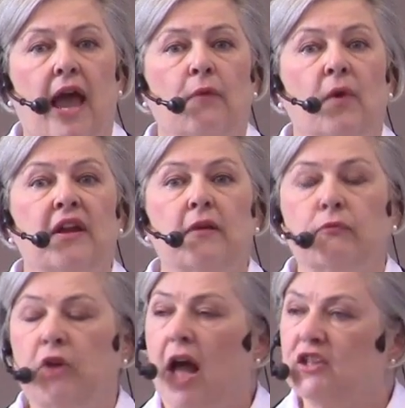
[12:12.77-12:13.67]
And when
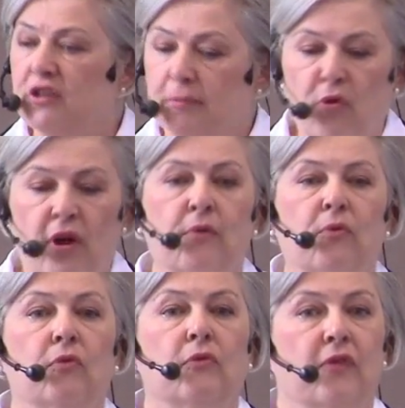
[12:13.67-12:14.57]
it got to the
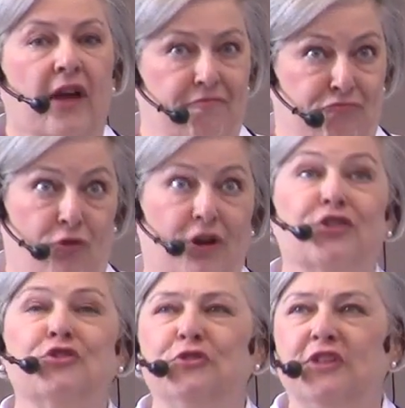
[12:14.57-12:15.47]
point at 1
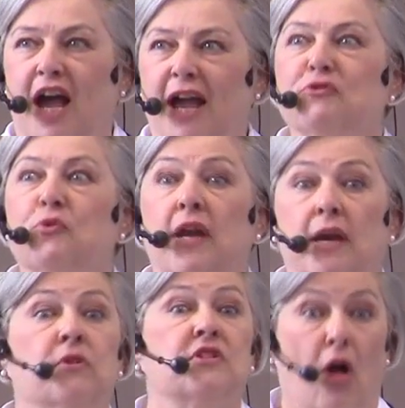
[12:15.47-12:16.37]
or 2 times when
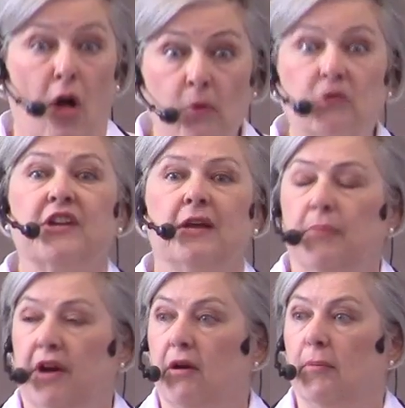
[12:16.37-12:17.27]
it was almost
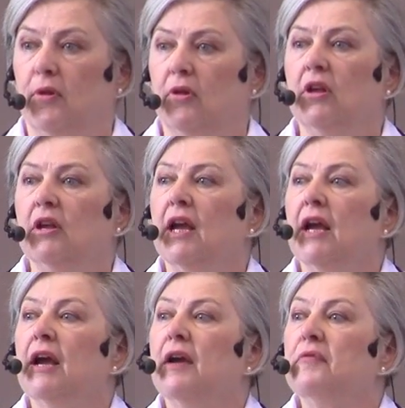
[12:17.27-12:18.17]
unbearable,
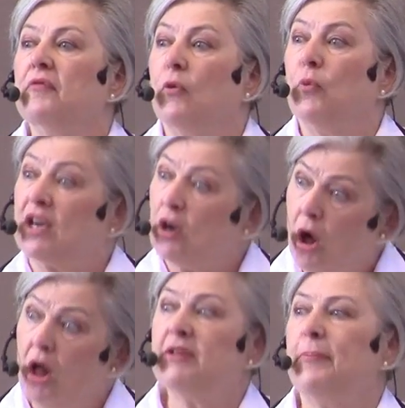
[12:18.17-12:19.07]
we
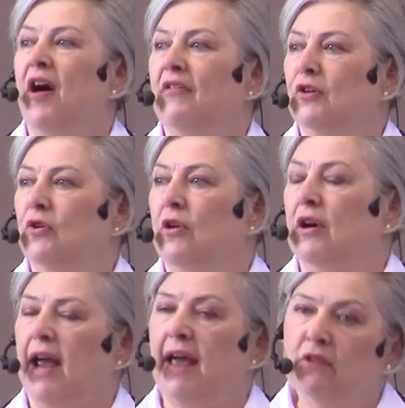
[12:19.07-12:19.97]
called upon the
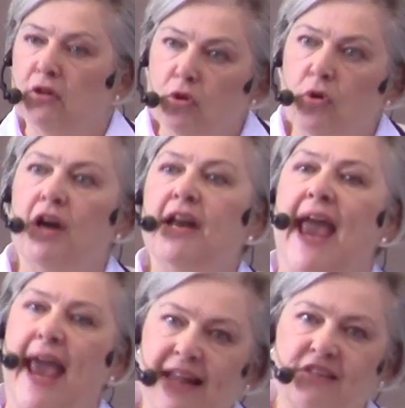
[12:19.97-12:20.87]
Lord, and the Lord
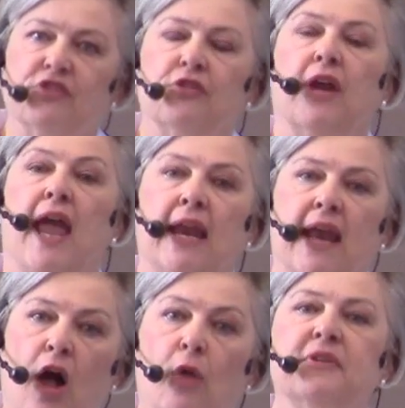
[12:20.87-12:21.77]
answered
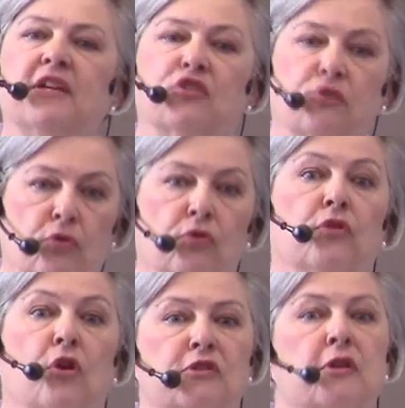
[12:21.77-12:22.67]
and helped us
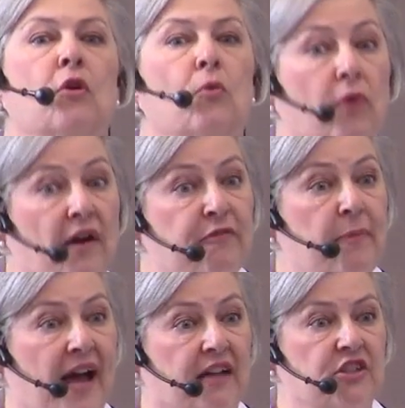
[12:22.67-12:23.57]
through those rough
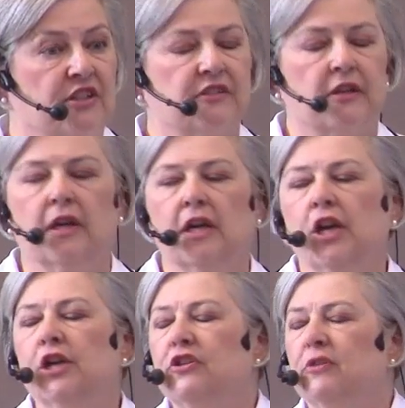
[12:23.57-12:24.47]
patches,
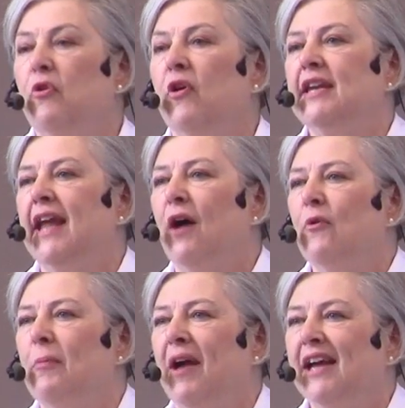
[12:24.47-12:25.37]
to the point
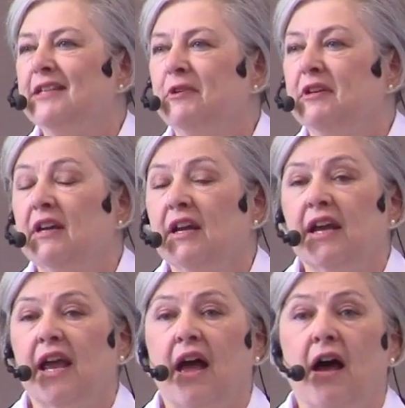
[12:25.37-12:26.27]
now where my husband
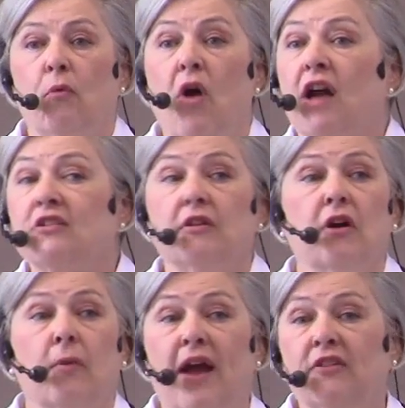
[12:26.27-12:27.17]
walked
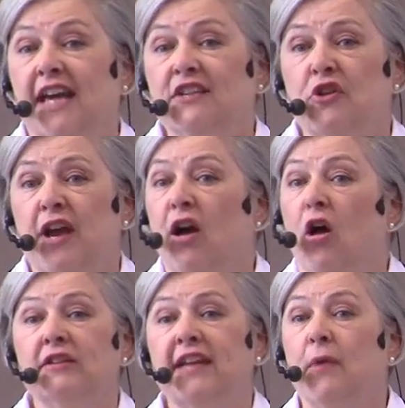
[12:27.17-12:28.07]
around yesterday
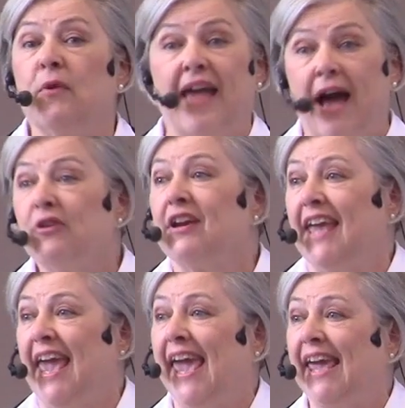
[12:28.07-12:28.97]
all day without a
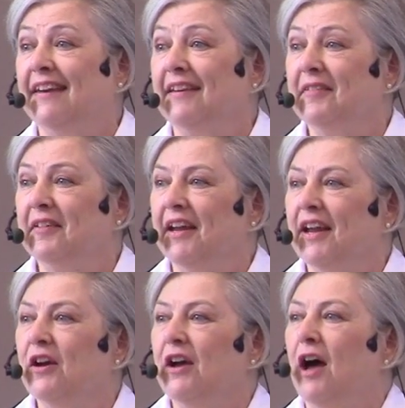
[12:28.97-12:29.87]
cane,
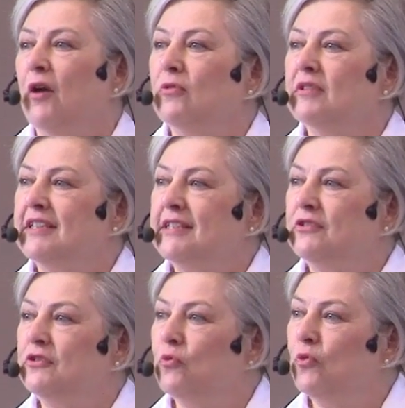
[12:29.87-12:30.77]

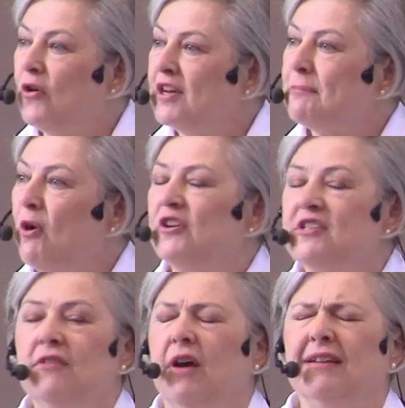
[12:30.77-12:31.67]
rode his
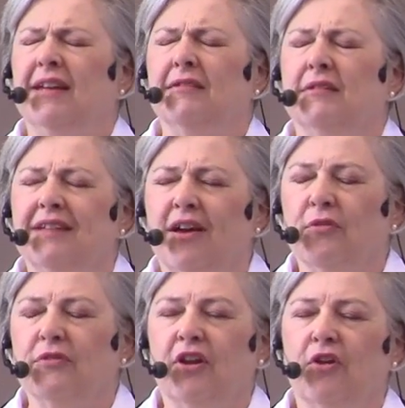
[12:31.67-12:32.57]

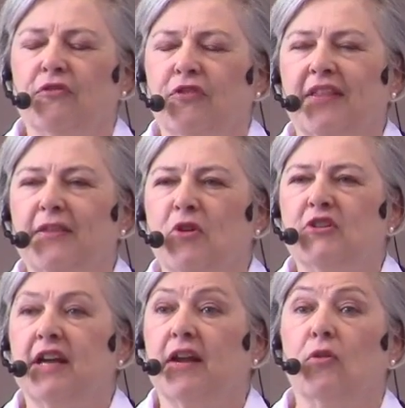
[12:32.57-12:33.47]
forget the
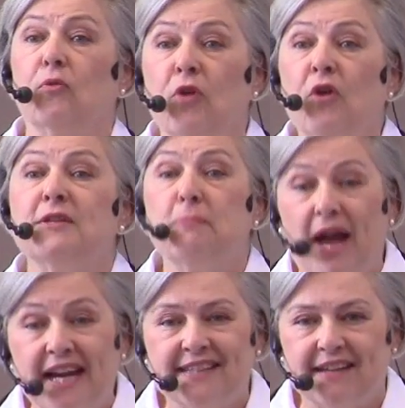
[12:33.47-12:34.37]
motorcycle, rode his
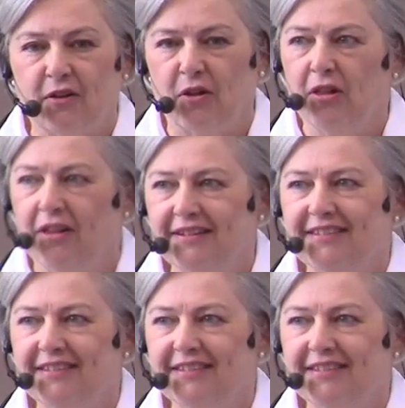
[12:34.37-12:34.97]
bicycle.